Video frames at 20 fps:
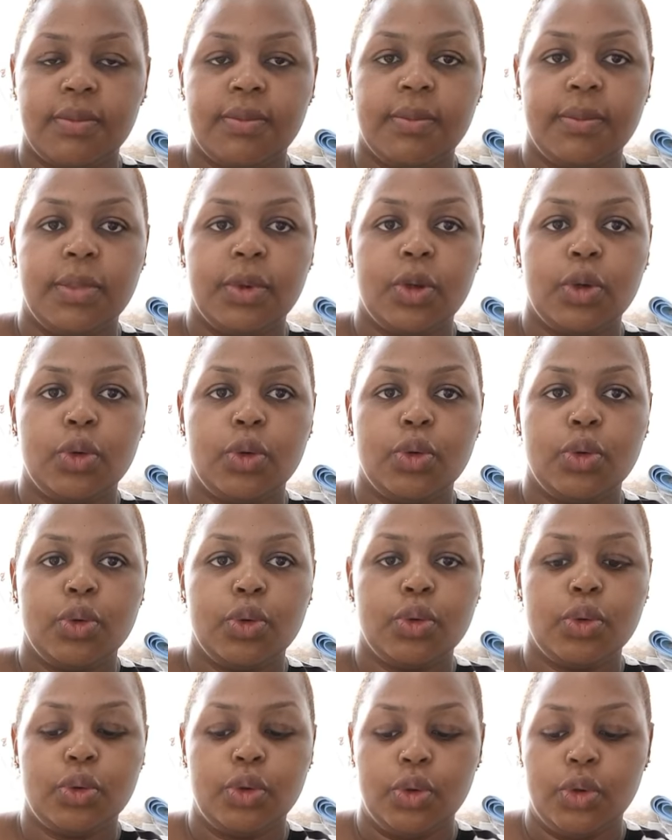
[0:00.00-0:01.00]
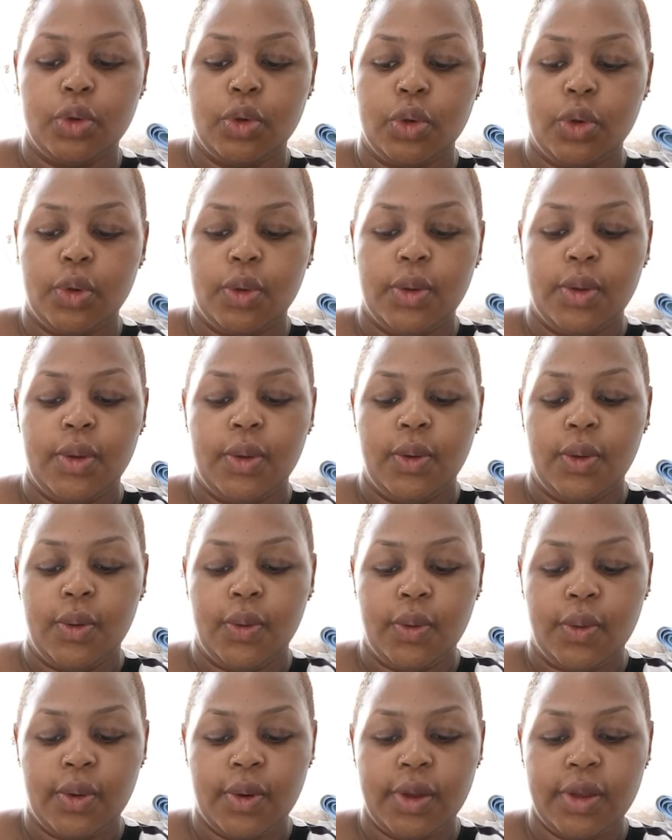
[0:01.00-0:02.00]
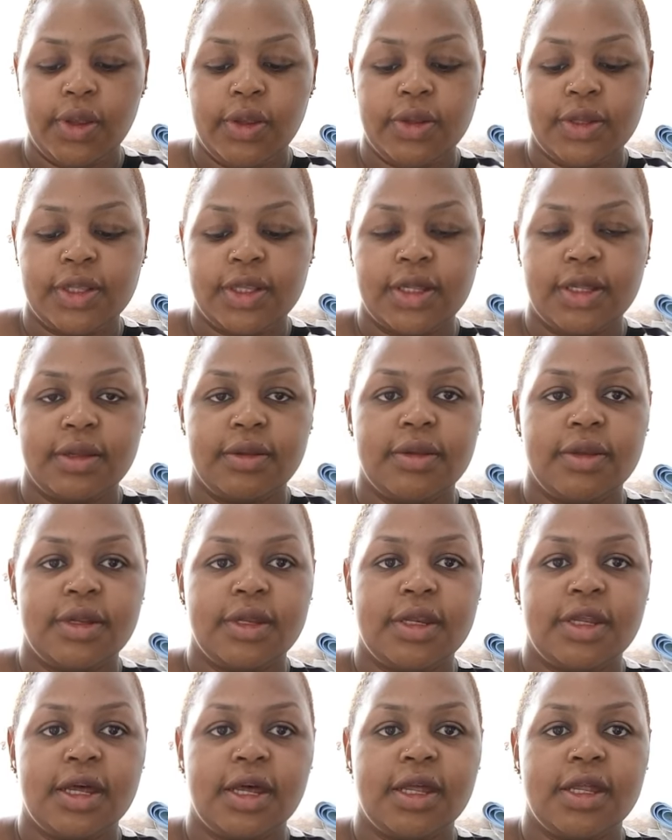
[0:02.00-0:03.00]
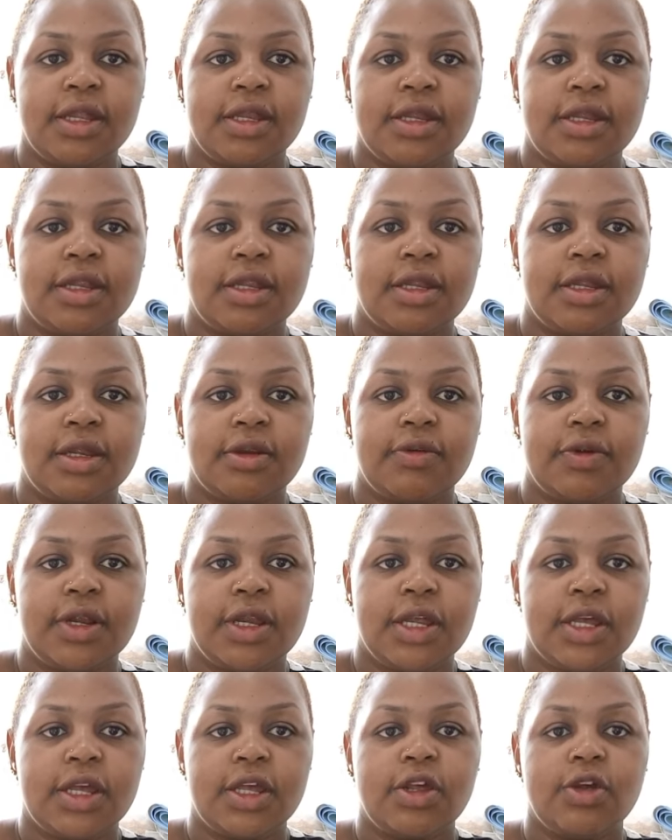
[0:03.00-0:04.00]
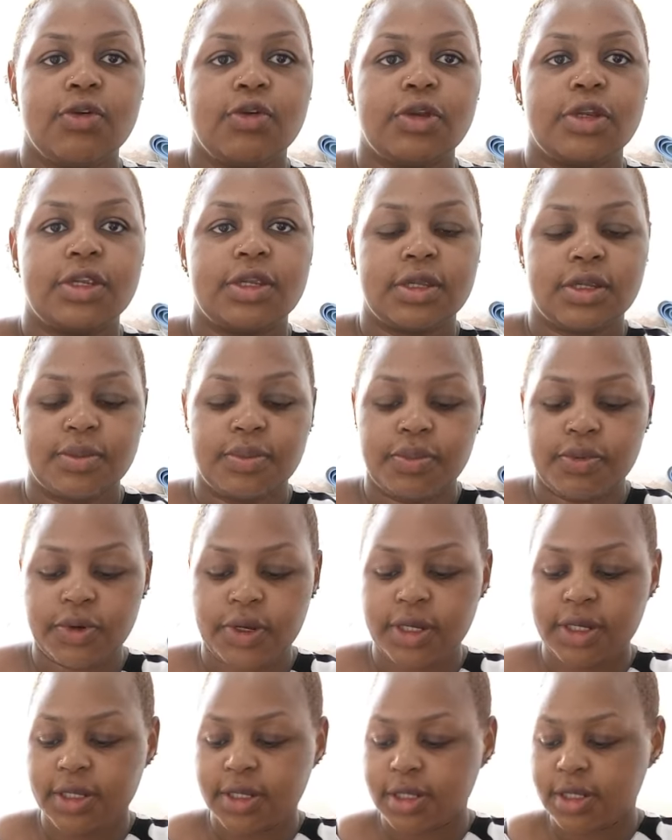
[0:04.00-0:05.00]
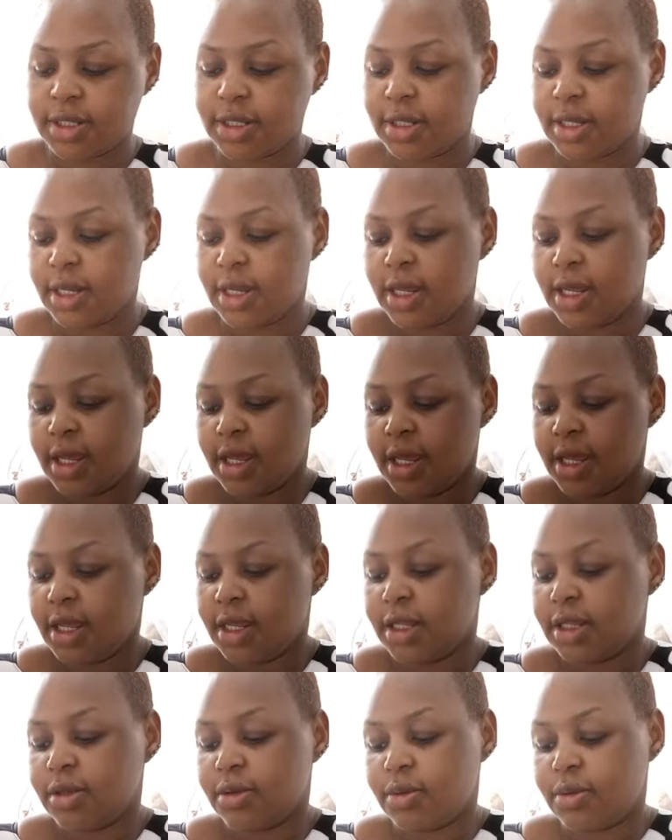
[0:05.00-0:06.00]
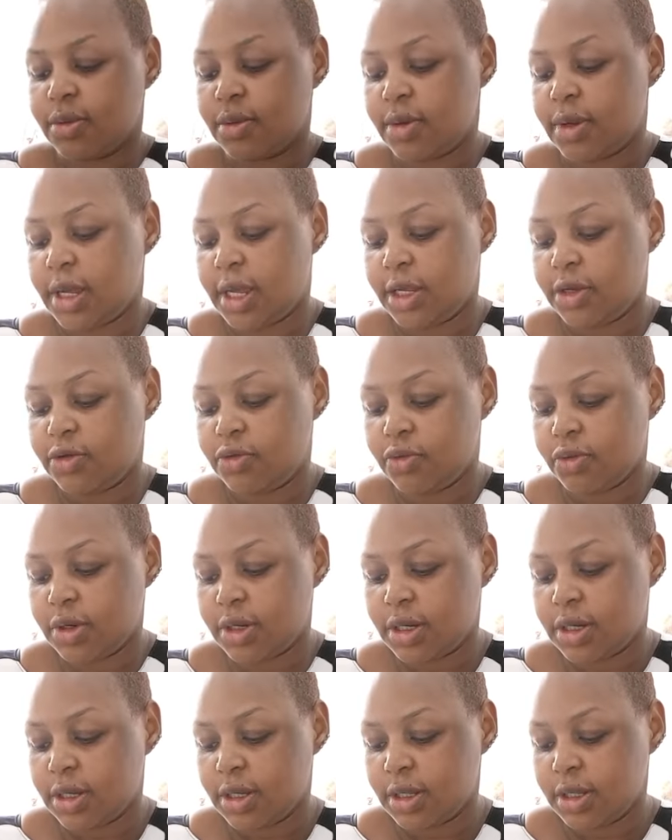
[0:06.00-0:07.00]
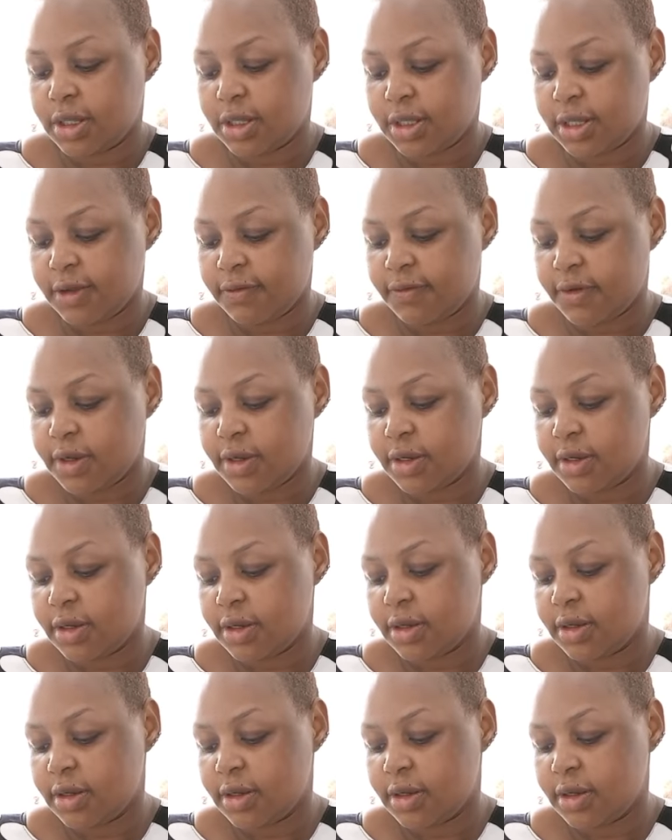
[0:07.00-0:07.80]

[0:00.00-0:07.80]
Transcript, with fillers: blue. You see, it has really cute prints so I took seven